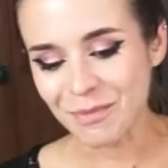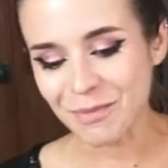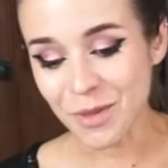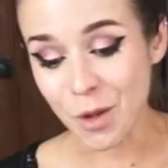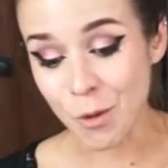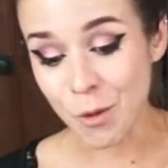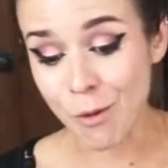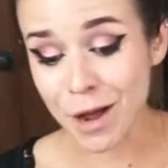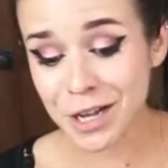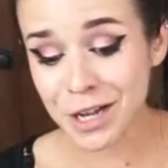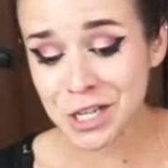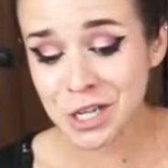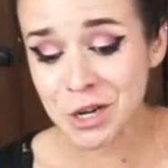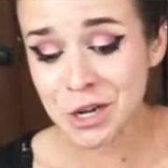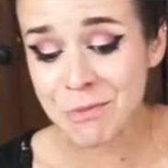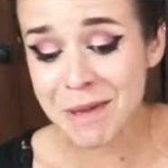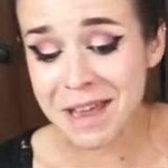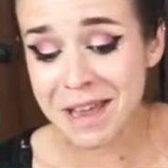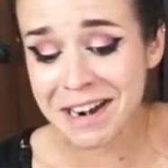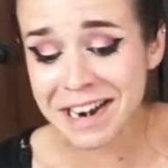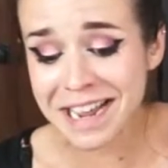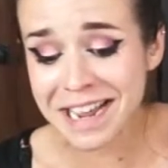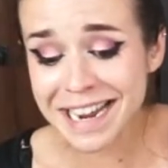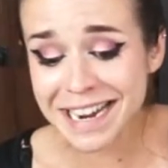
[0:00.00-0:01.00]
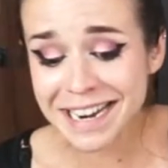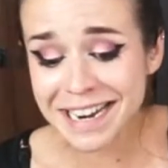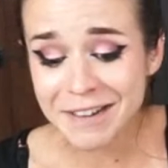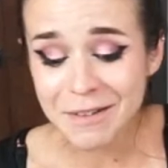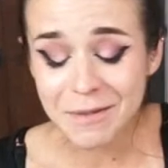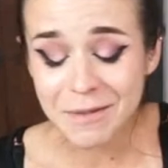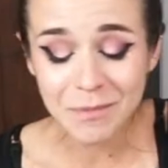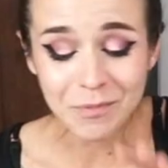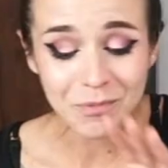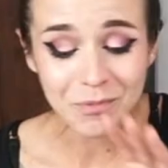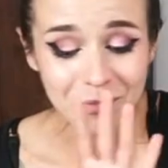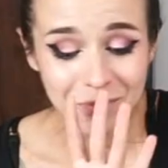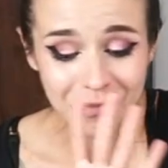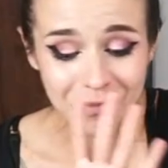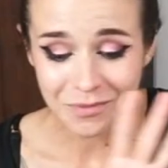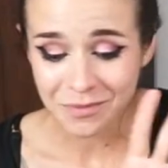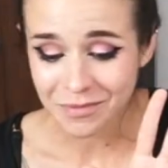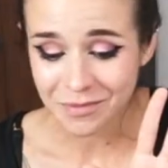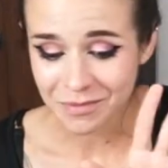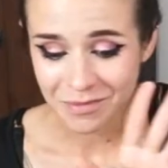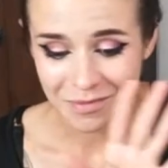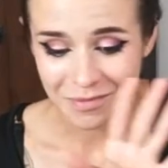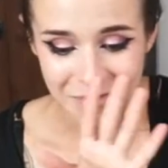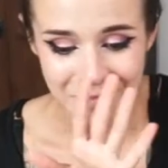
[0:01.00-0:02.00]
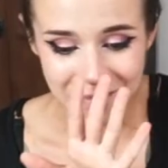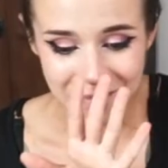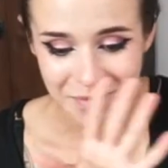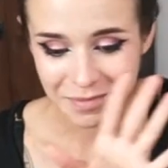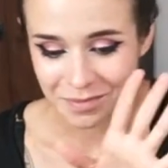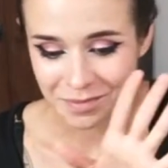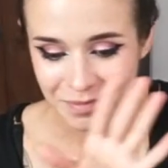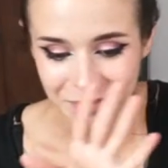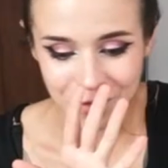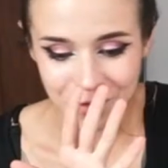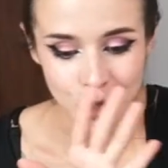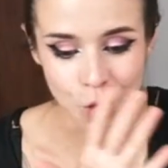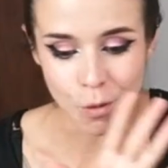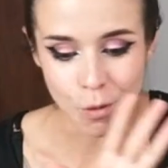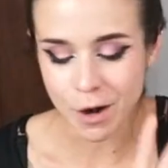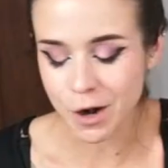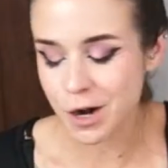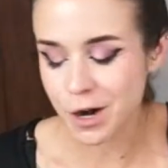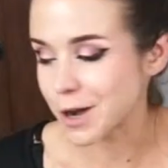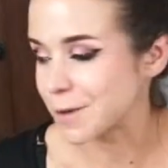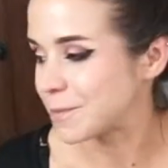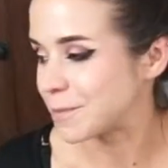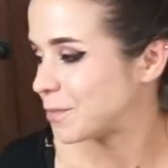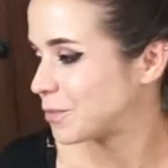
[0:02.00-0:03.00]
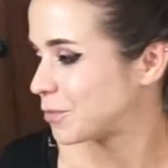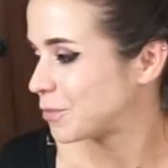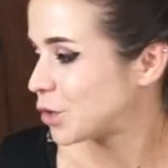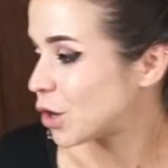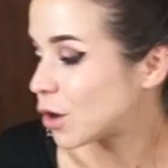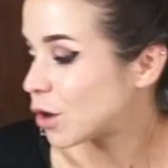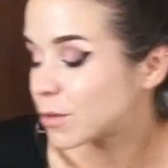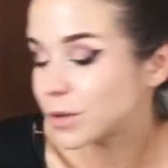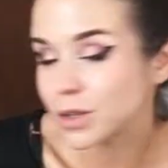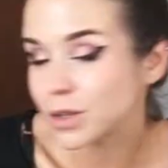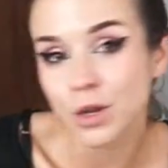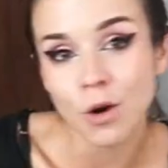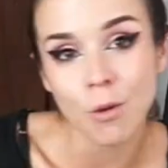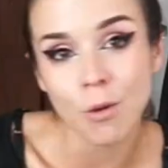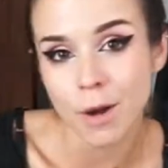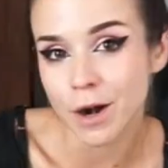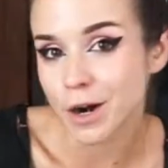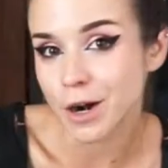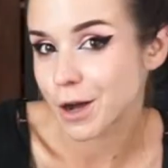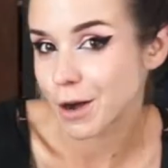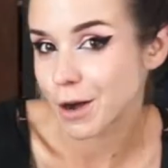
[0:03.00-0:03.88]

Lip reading: What's humidity? You don't want to know. You don't want to know.